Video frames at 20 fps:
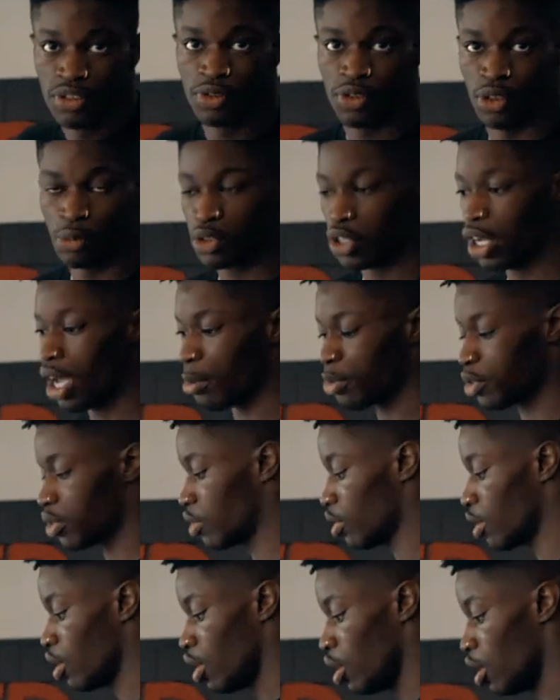from
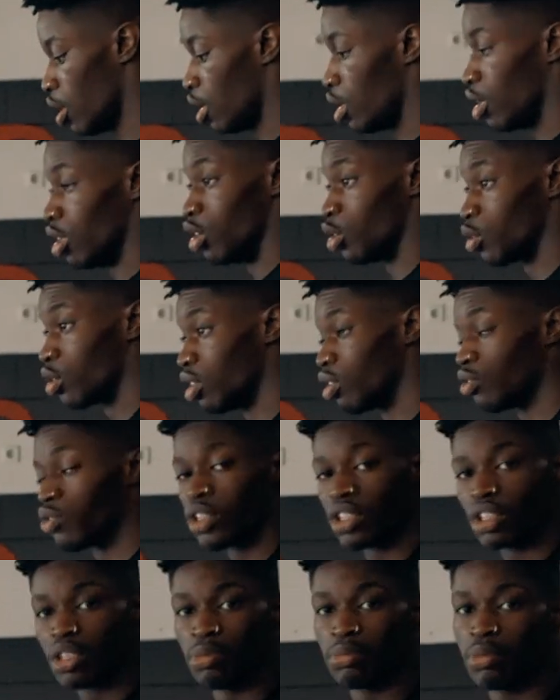tops. You can
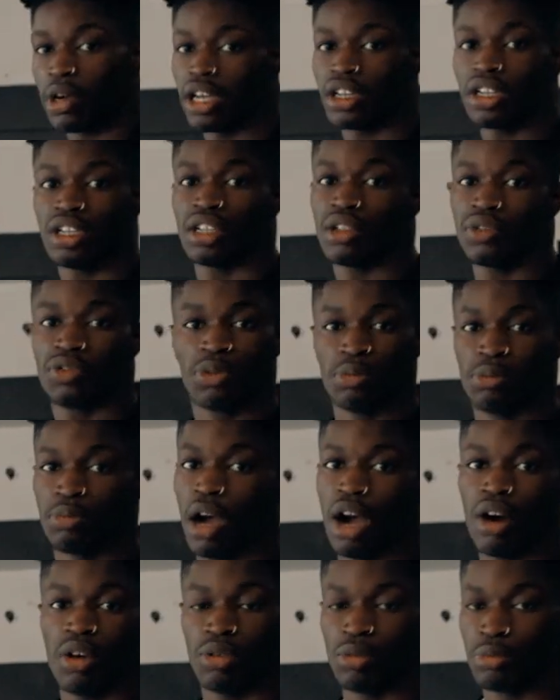even combine it in from
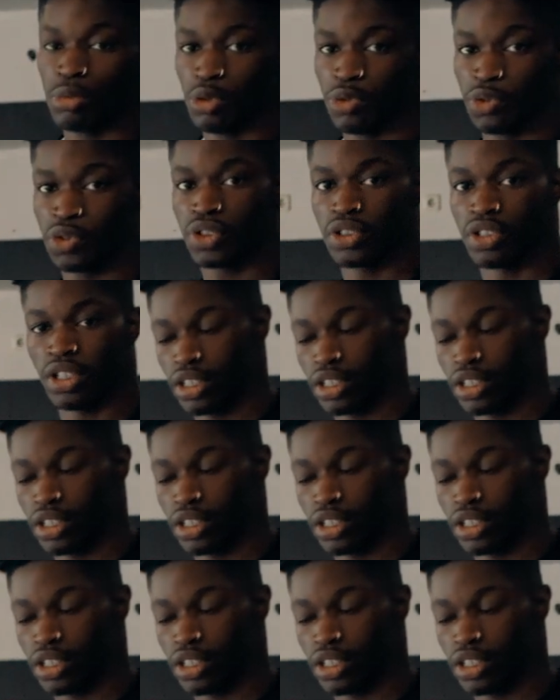power moves.